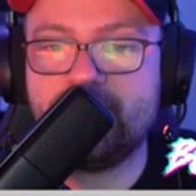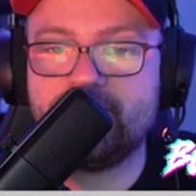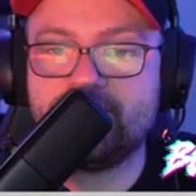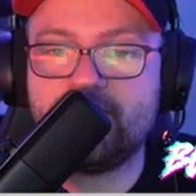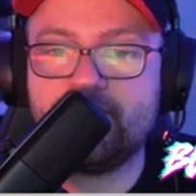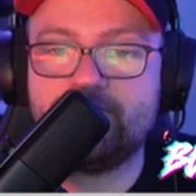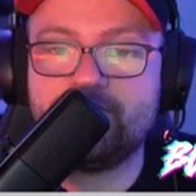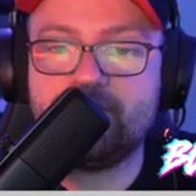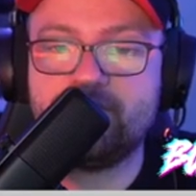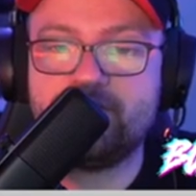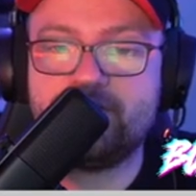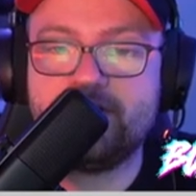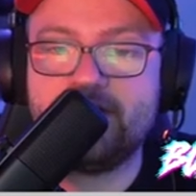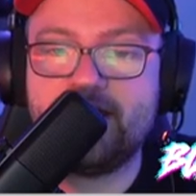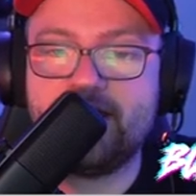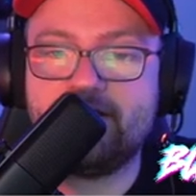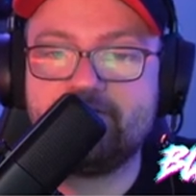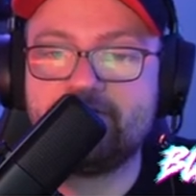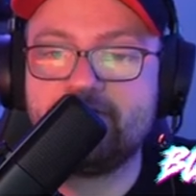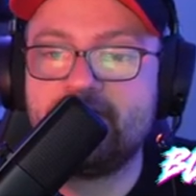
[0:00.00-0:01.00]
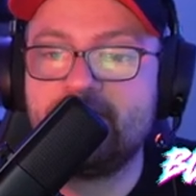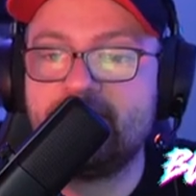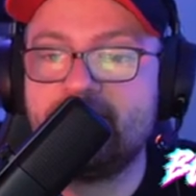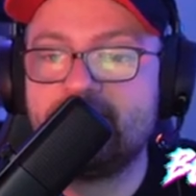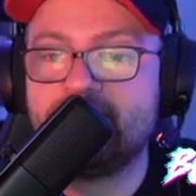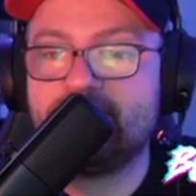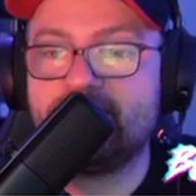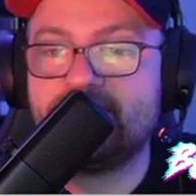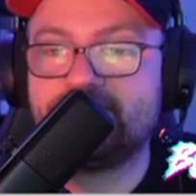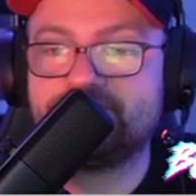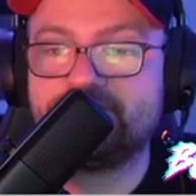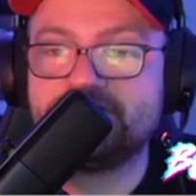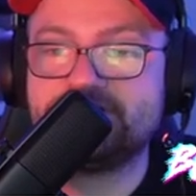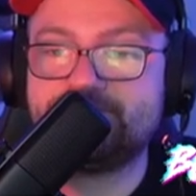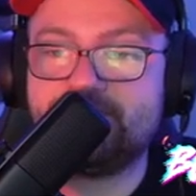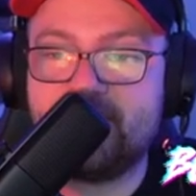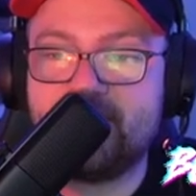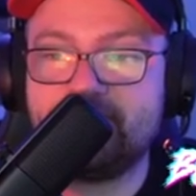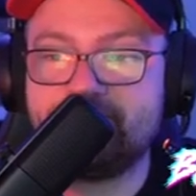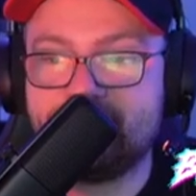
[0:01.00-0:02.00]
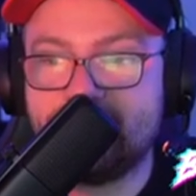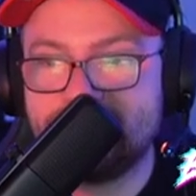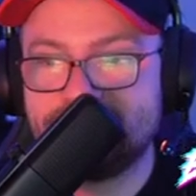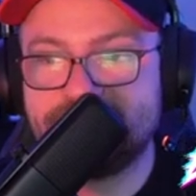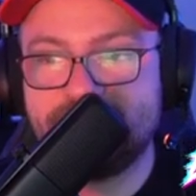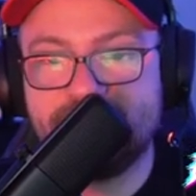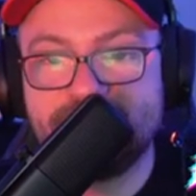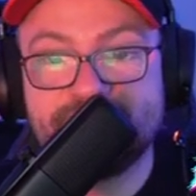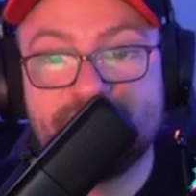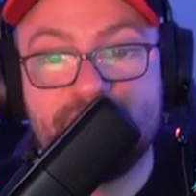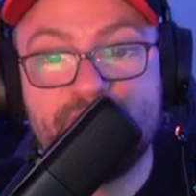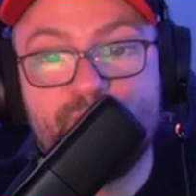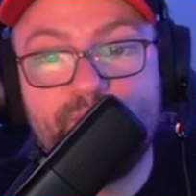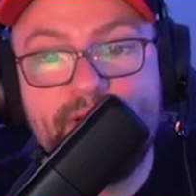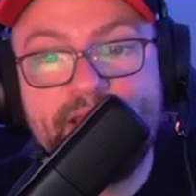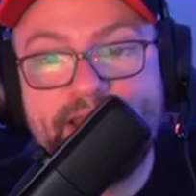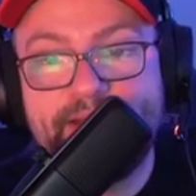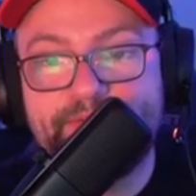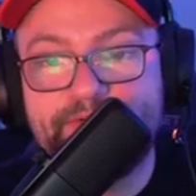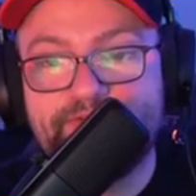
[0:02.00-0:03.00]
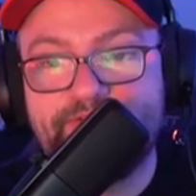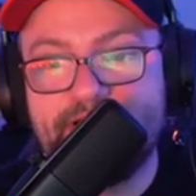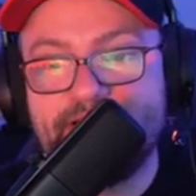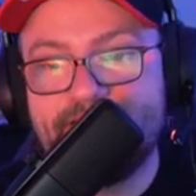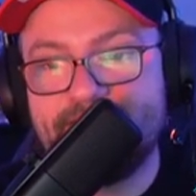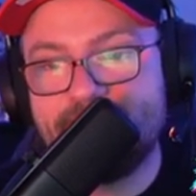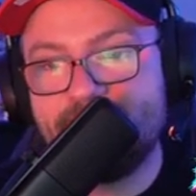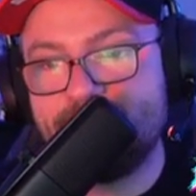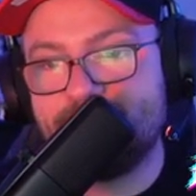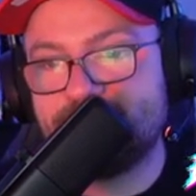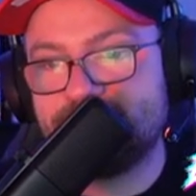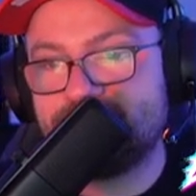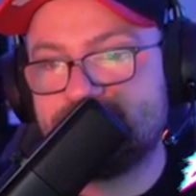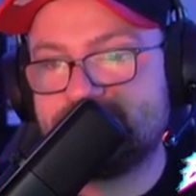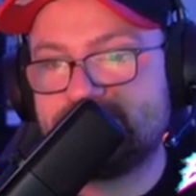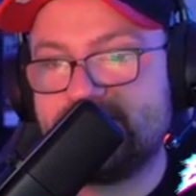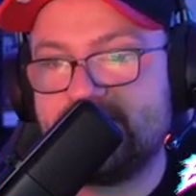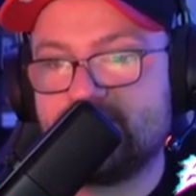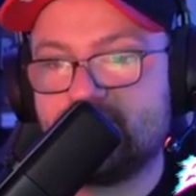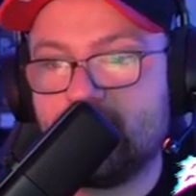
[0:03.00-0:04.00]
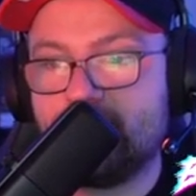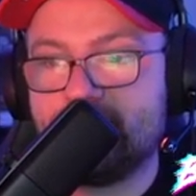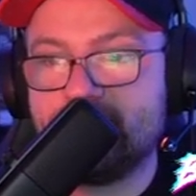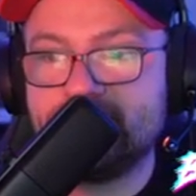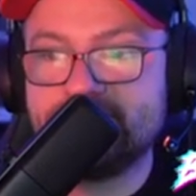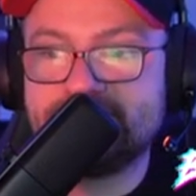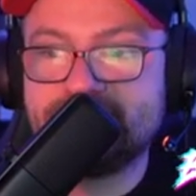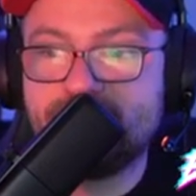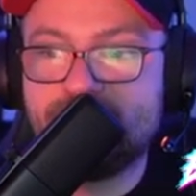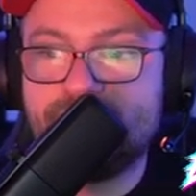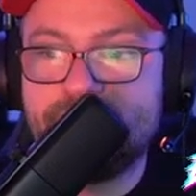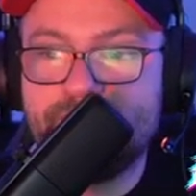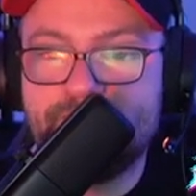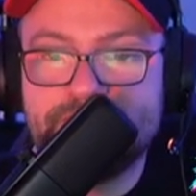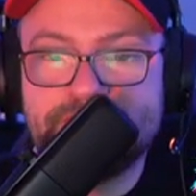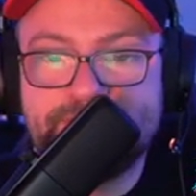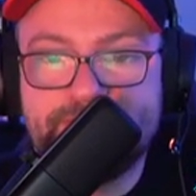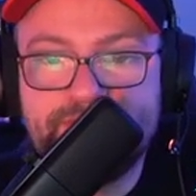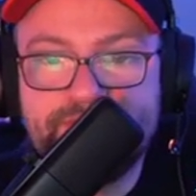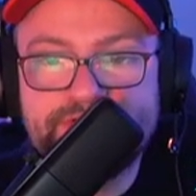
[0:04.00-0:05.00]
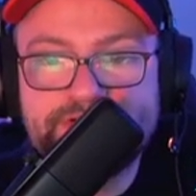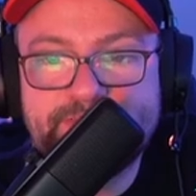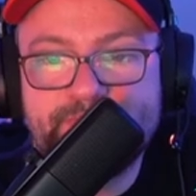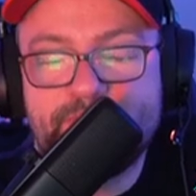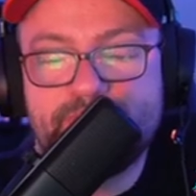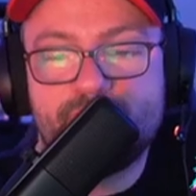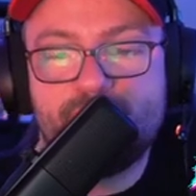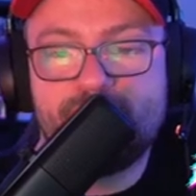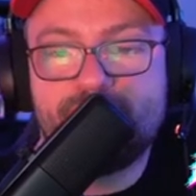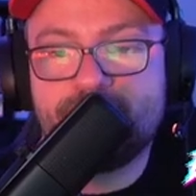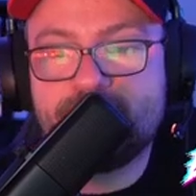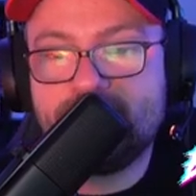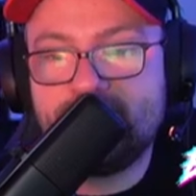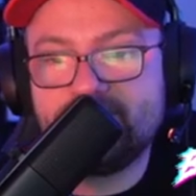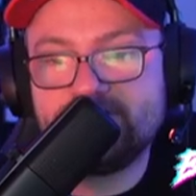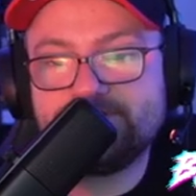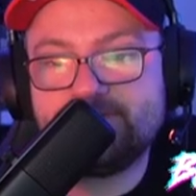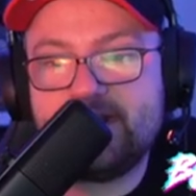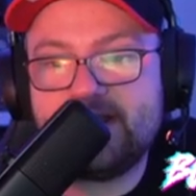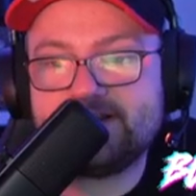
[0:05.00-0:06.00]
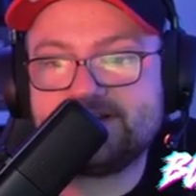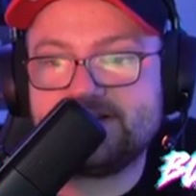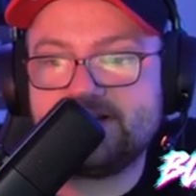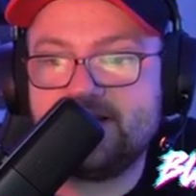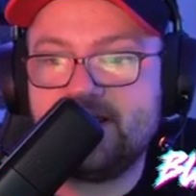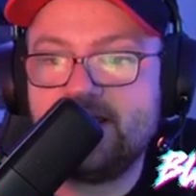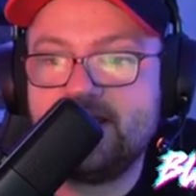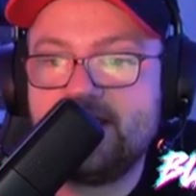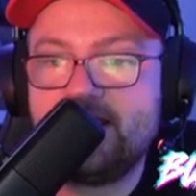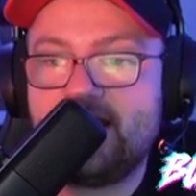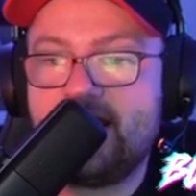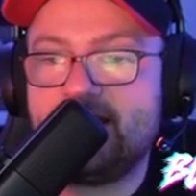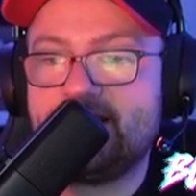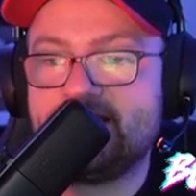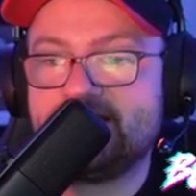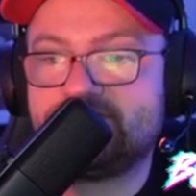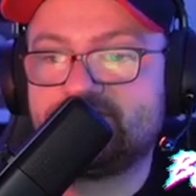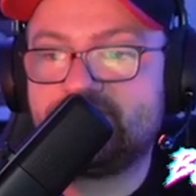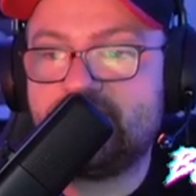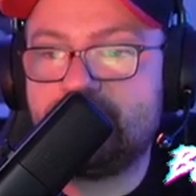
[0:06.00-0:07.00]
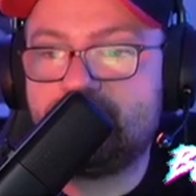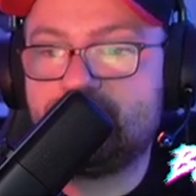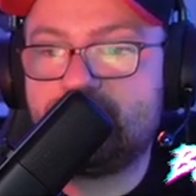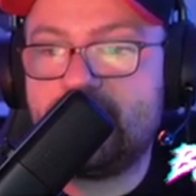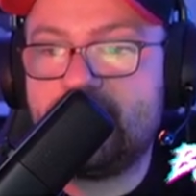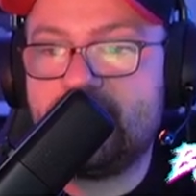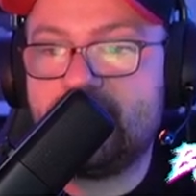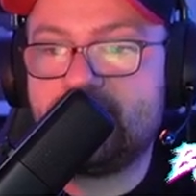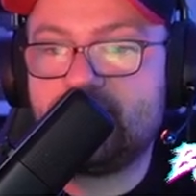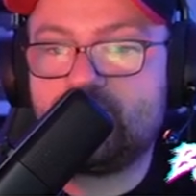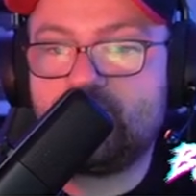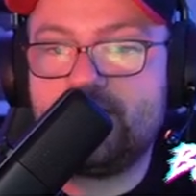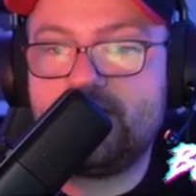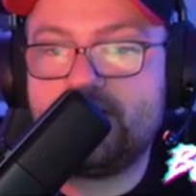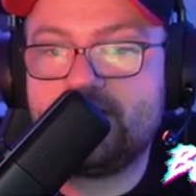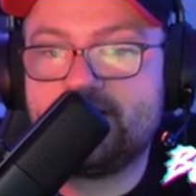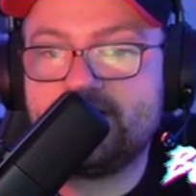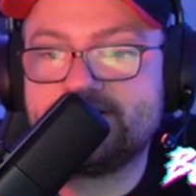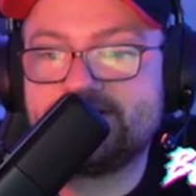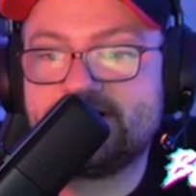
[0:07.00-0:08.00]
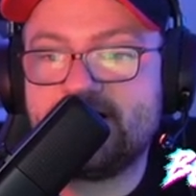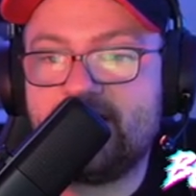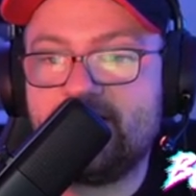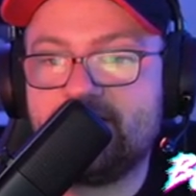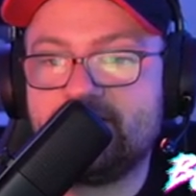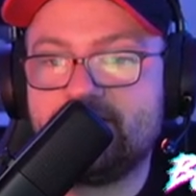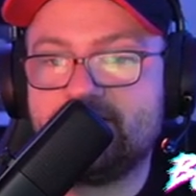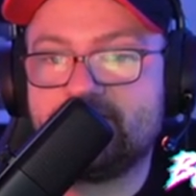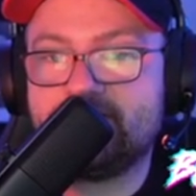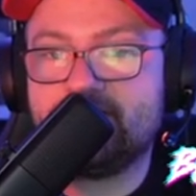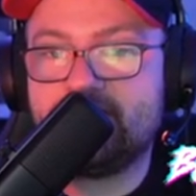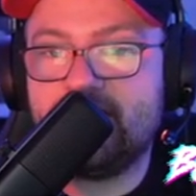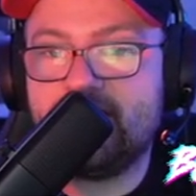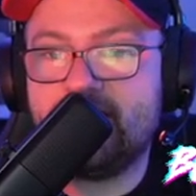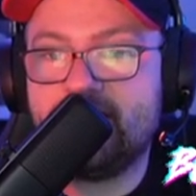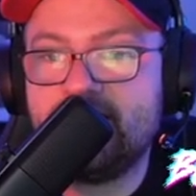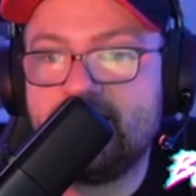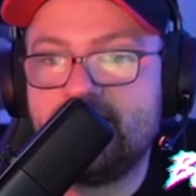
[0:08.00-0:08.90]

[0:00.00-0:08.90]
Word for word: WTF that a transparent front shell is on the way, providing the image you see atop of the story, which we're using with Overkill's blessing, and XtremeRate tweeted this earlier today.